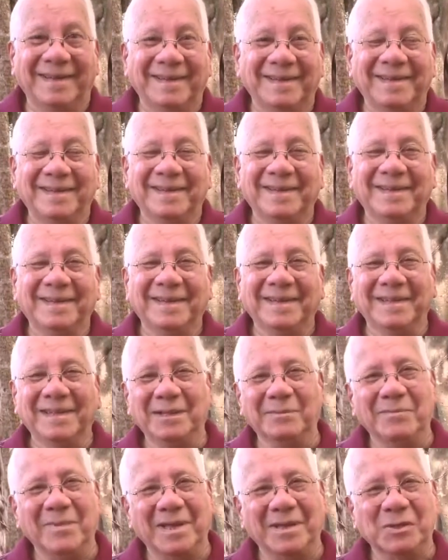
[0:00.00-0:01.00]

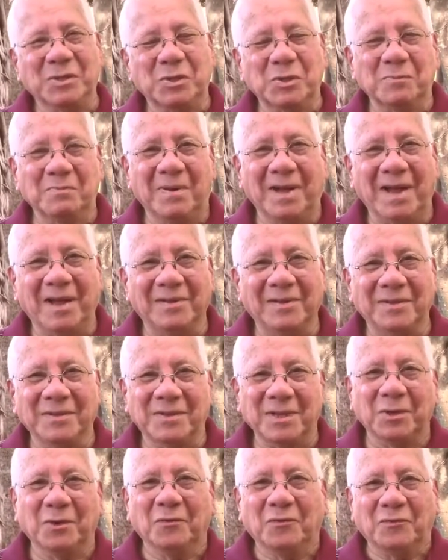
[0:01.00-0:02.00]
the man smiled
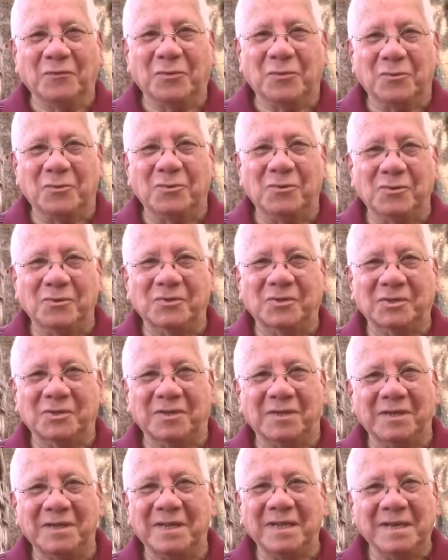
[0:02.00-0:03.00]
and said, Of course,
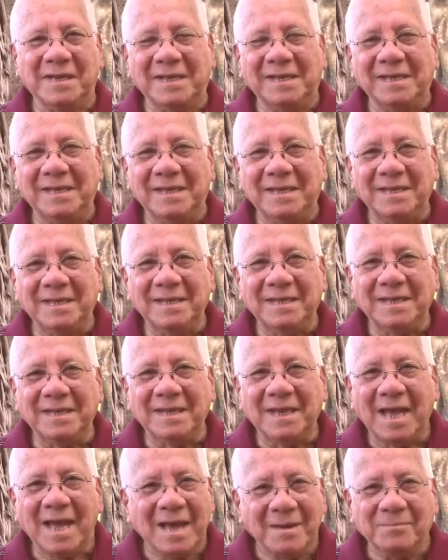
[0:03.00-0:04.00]
Sonny.
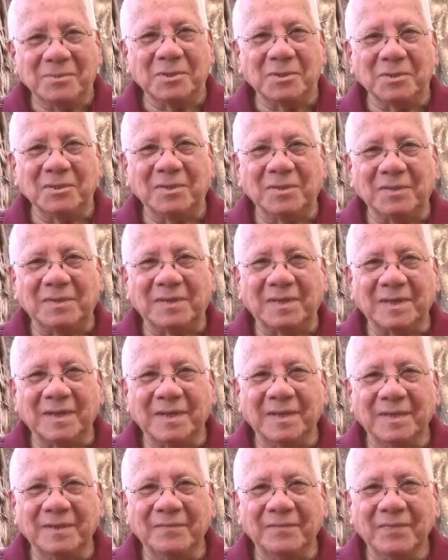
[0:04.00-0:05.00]

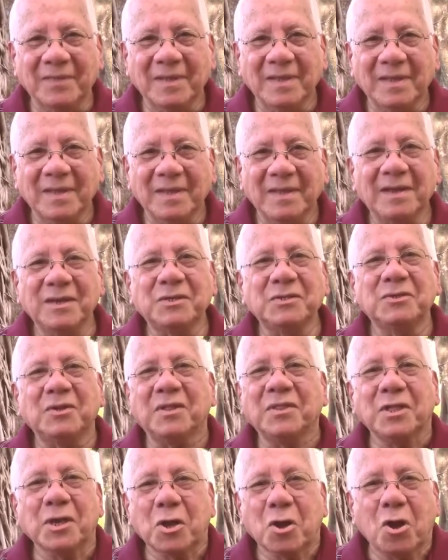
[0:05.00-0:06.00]
Absolutely. It is
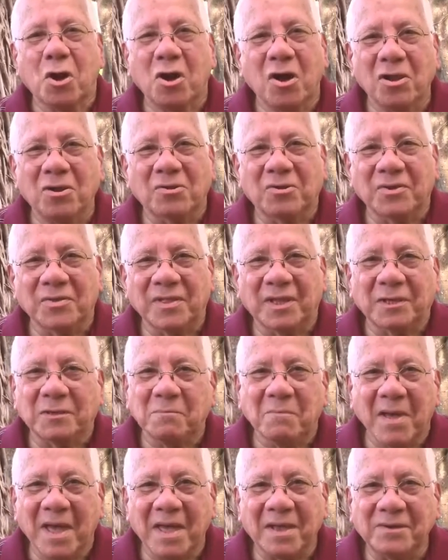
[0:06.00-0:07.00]
not the color
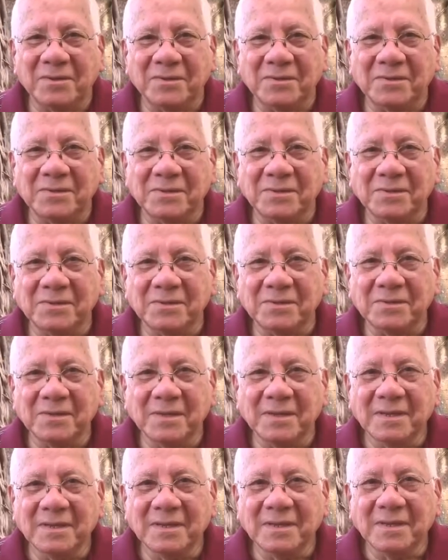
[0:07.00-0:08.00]
that matters.
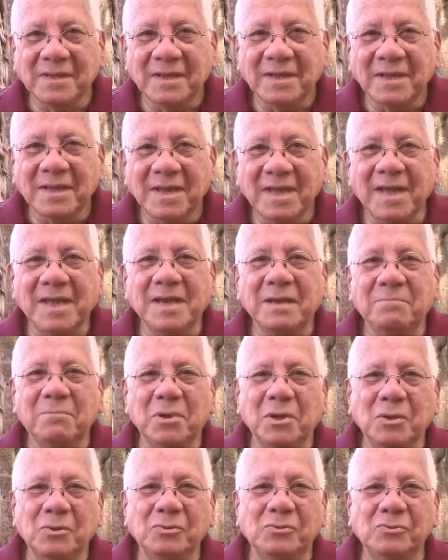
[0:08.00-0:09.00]
Any
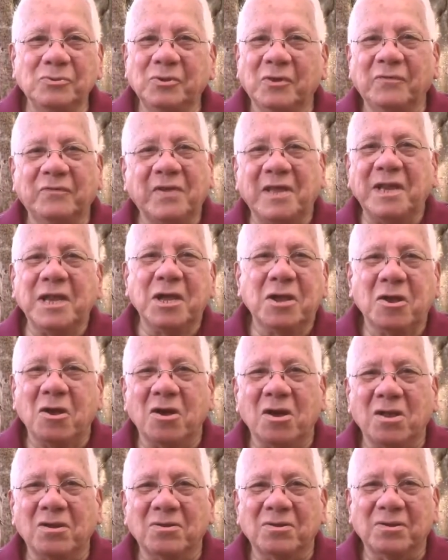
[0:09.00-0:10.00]
balloon of any
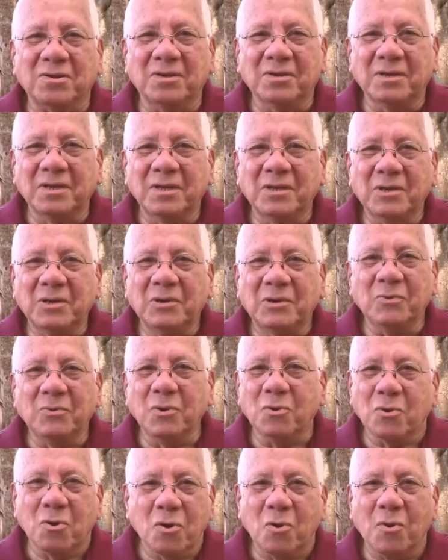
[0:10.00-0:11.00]
color
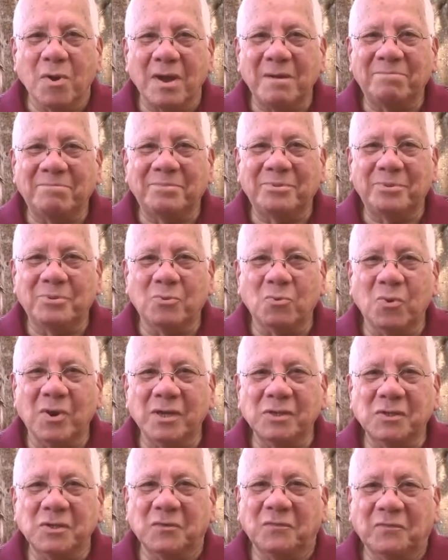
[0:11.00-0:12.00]
will go up
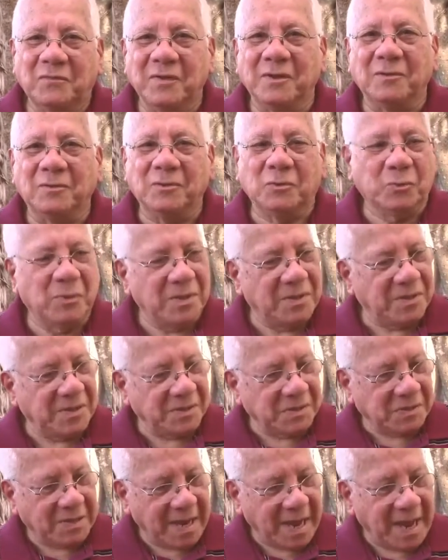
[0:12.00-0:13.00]
once filled with
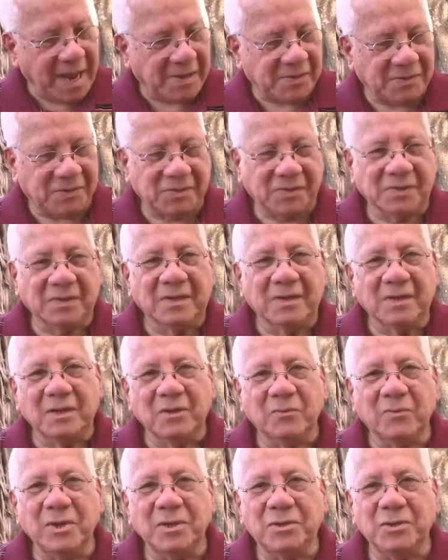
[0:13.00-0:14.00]
this gas
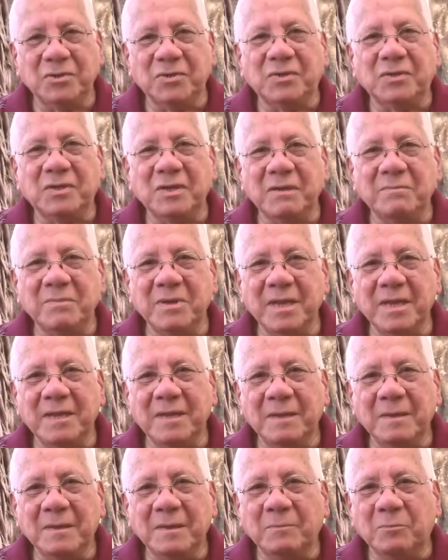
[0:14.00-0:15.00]
which you see
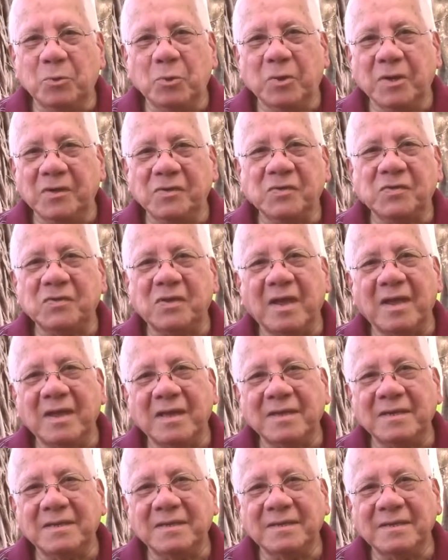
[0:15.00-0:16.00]
me put
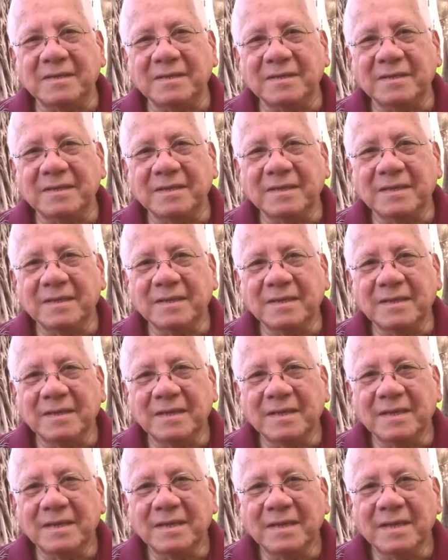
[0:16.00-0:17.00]
inside.
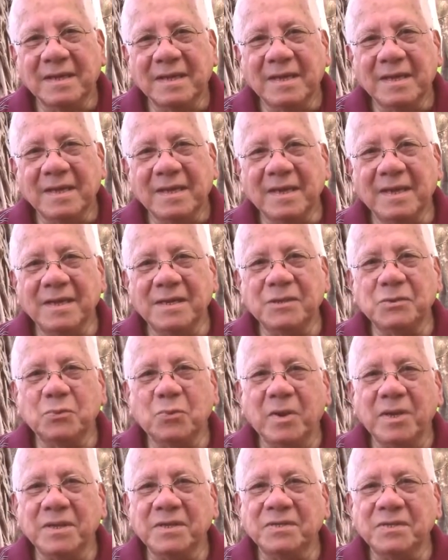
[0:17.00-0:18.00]
It
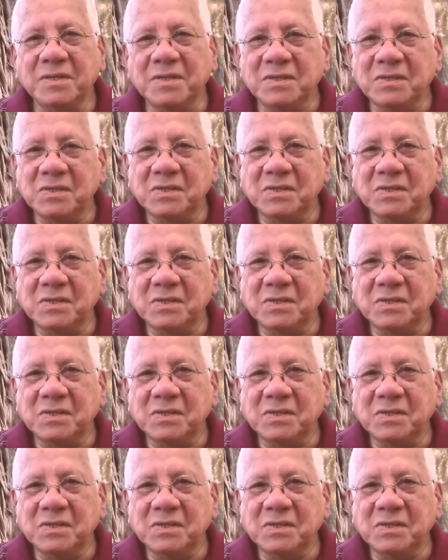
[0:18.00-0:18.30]
is what is